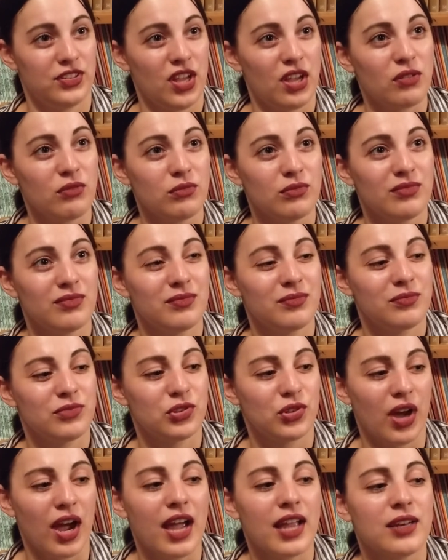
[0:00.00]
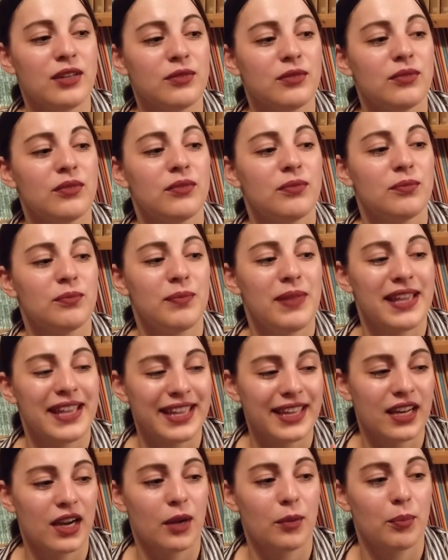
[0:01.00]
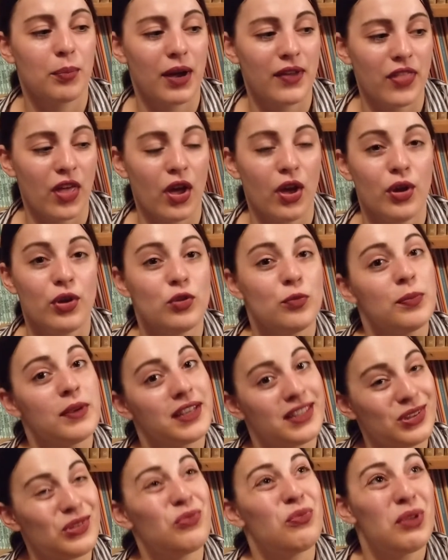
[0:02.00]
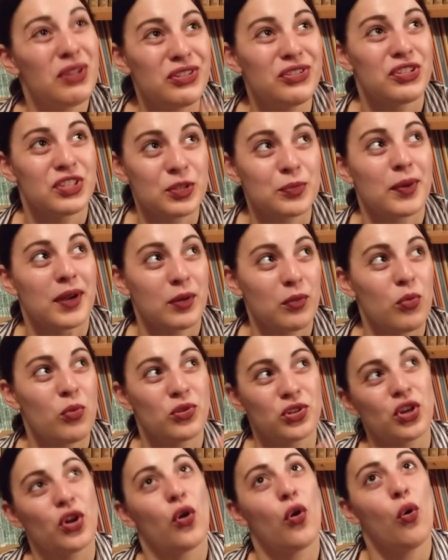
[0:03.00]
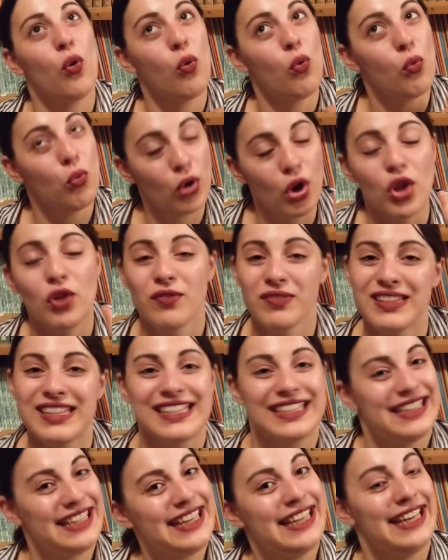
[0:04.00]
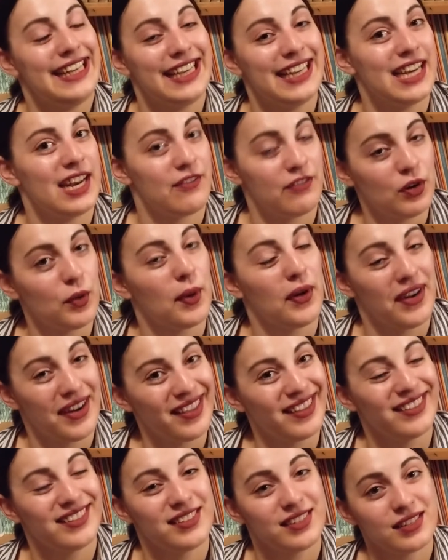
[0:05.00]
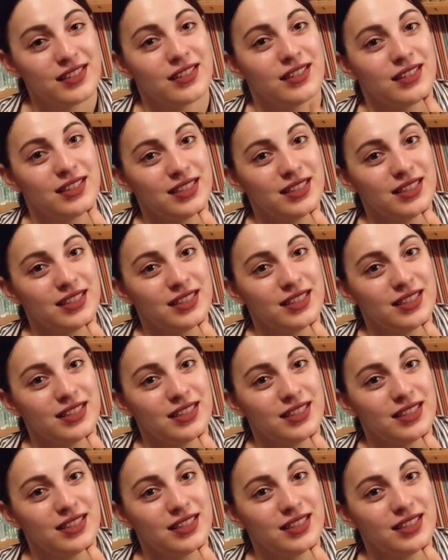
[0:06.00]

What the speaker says: don't try and pick it up by the hose because you will just spray water all over the ceiling and everywhere else.